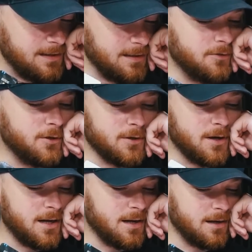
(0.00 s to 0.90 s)
You could,
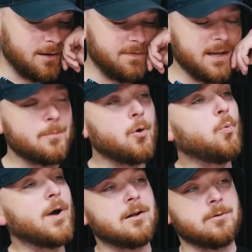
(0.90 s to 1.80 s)
if they had more
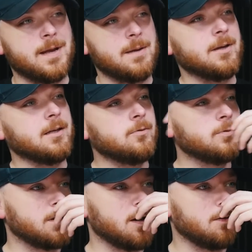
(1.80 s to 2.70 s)
will, maybe, you
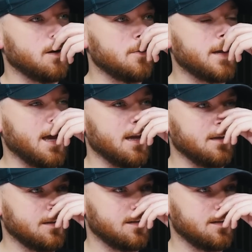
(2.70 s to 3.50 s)
would go, okay,